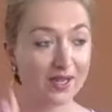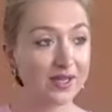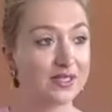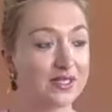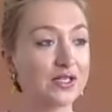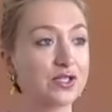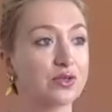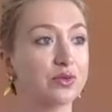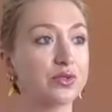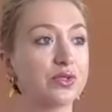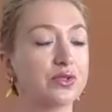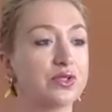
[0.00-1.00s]
is linked to
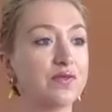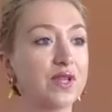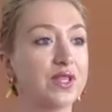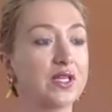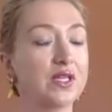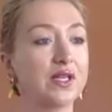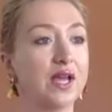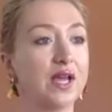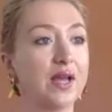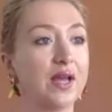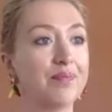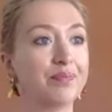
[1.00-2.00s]
all sorts of other
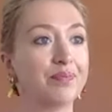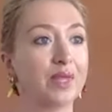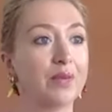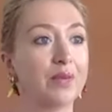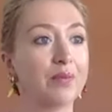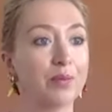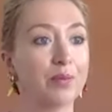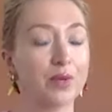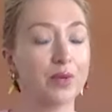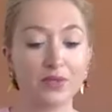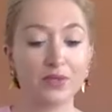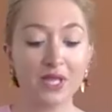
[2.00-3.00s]

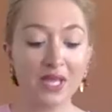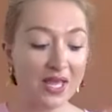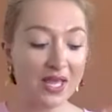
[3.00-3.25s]
problems.